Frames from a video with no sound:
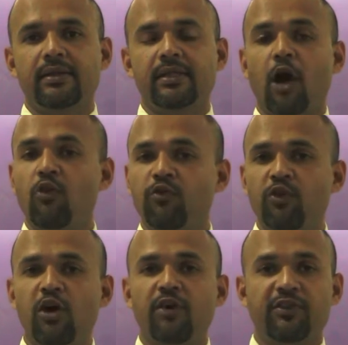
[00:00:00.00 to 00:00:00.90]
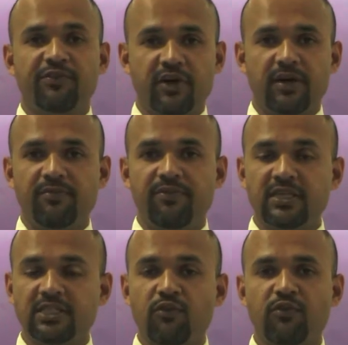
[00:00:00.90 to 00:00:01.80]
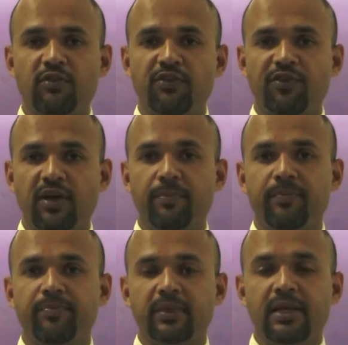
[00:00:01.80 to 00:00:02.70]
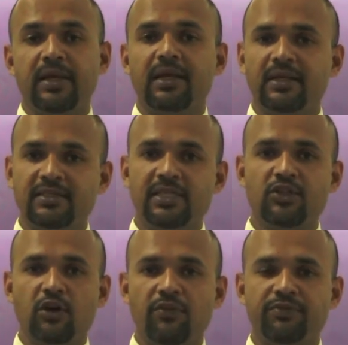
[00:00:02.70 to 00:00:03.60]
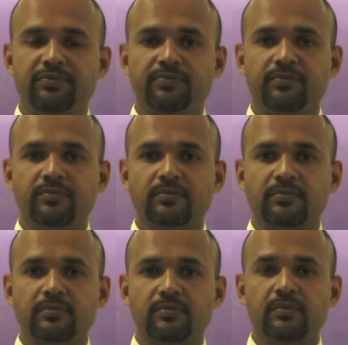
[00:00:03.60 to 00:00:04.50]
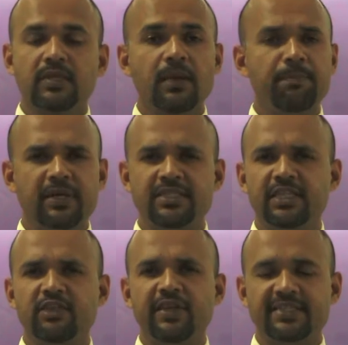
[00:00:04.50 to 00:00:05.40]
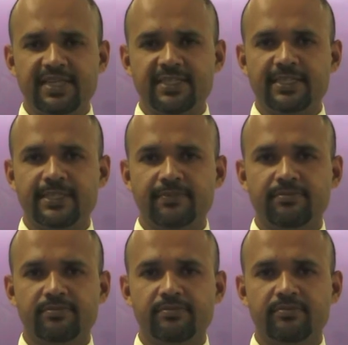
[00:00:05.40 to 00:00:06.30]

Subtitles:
the outflow of the firm, funds outflow of the firm consists of purchase of assets,